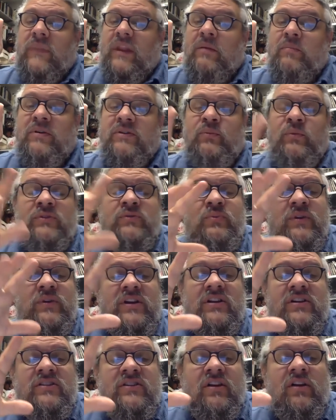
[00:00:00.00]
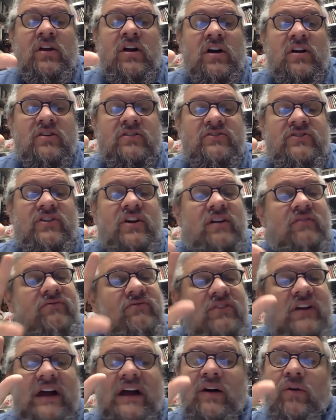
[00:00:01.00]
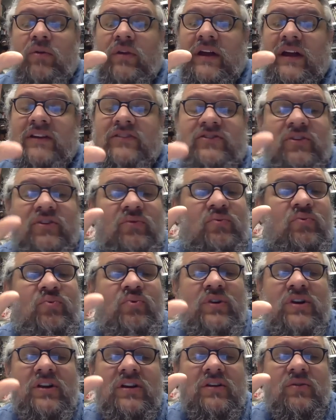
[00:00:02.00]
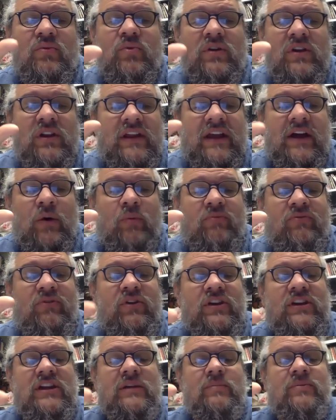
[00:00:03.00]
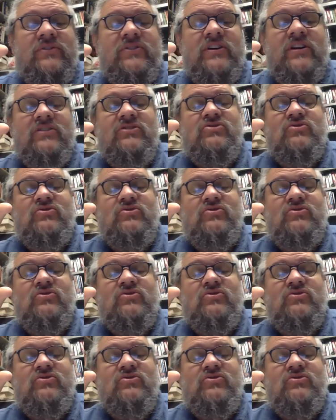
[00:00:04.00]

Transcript: But once we get into longer stuff, outlines are really, really helpful to keep us on